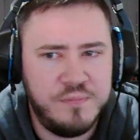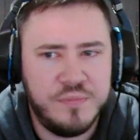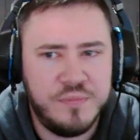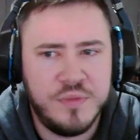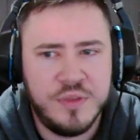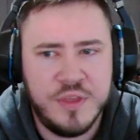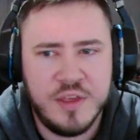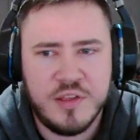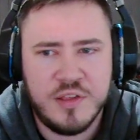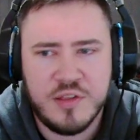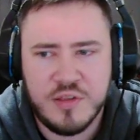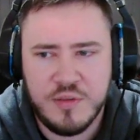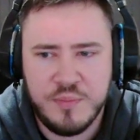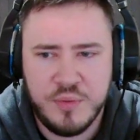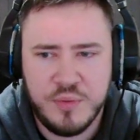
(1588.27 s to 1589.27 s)

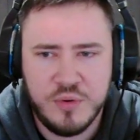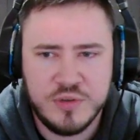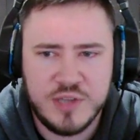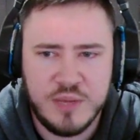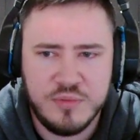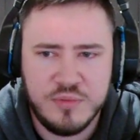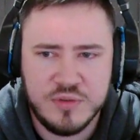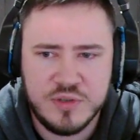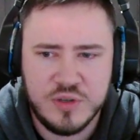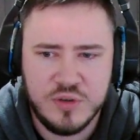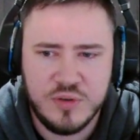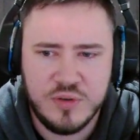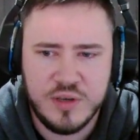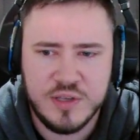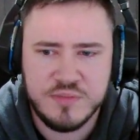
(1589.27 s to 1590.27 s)
This board table
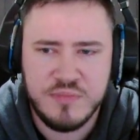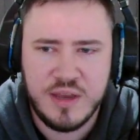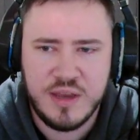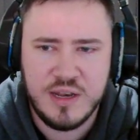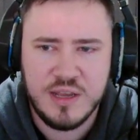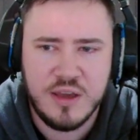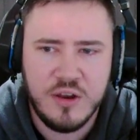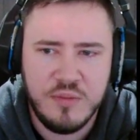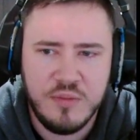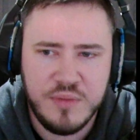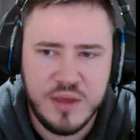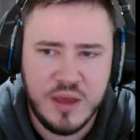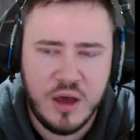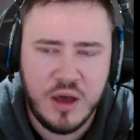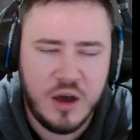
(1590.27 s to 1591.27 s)
2 is mainly going to
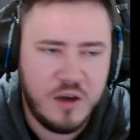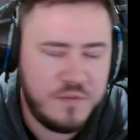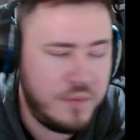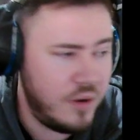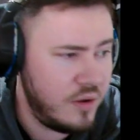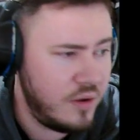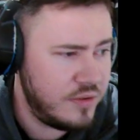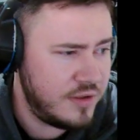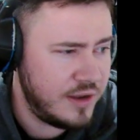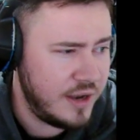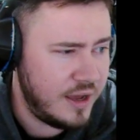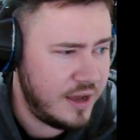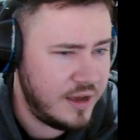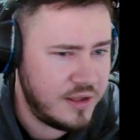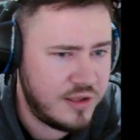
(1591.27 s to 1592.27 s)
be half pot to
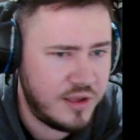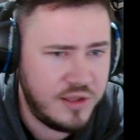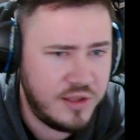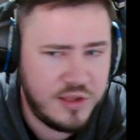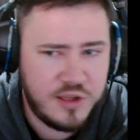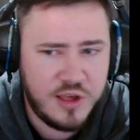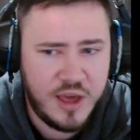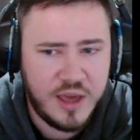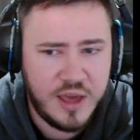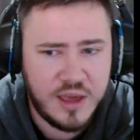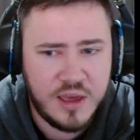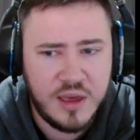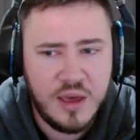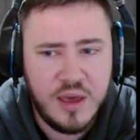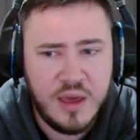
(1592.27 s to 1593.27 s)
large and check.
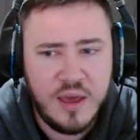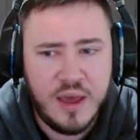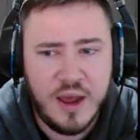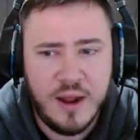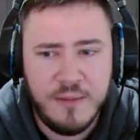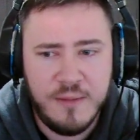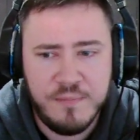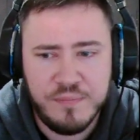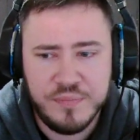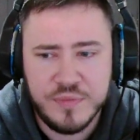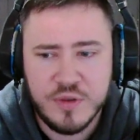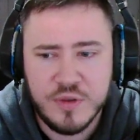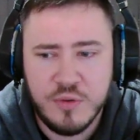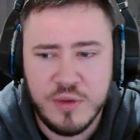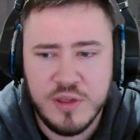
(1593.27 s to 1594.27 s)

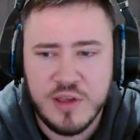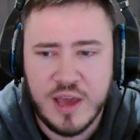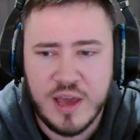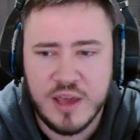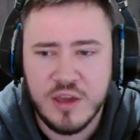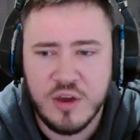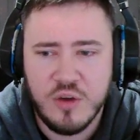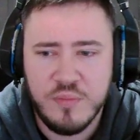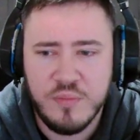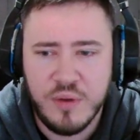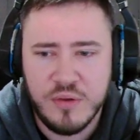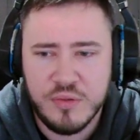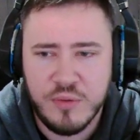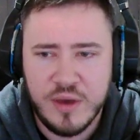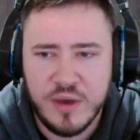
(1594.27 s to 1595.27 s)
Queen jack can go
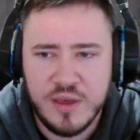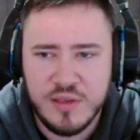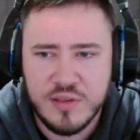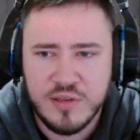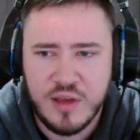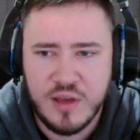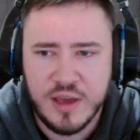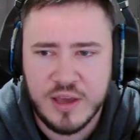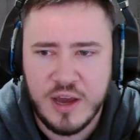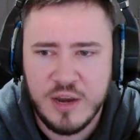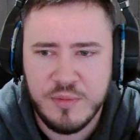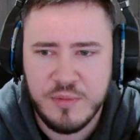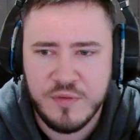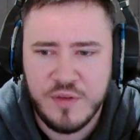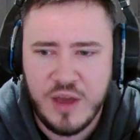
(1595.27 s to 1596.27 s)
both ways. I kind of
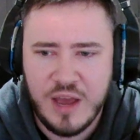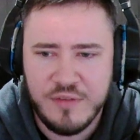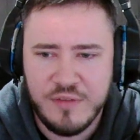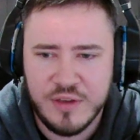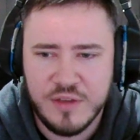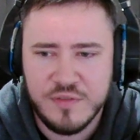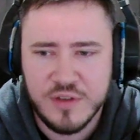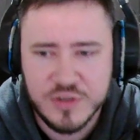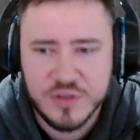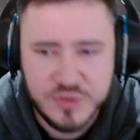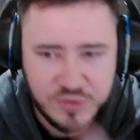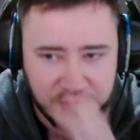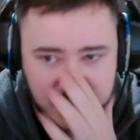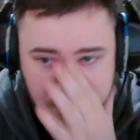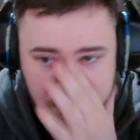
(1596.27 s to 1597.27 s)
prefer having a flush
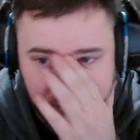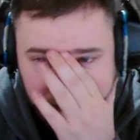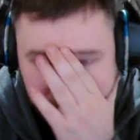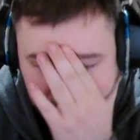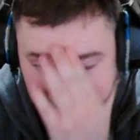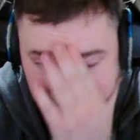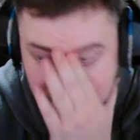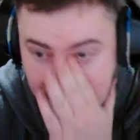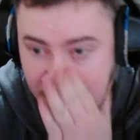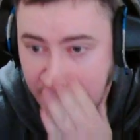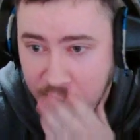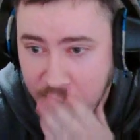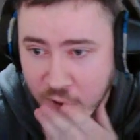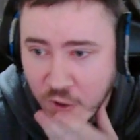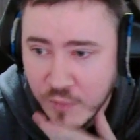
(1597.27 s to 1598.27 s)
draw directly than
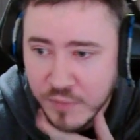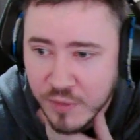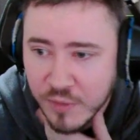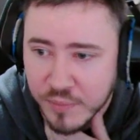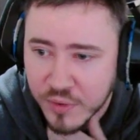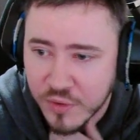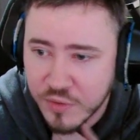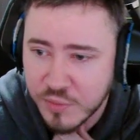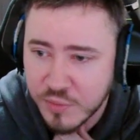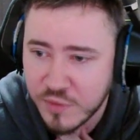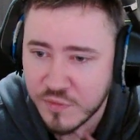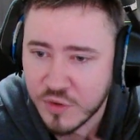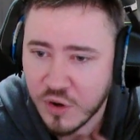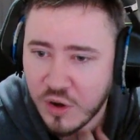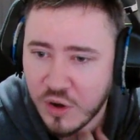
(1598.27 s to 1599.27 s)
not, but because we've
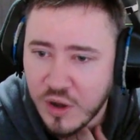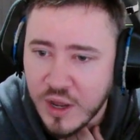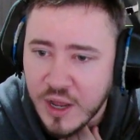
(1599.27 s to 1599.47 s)
got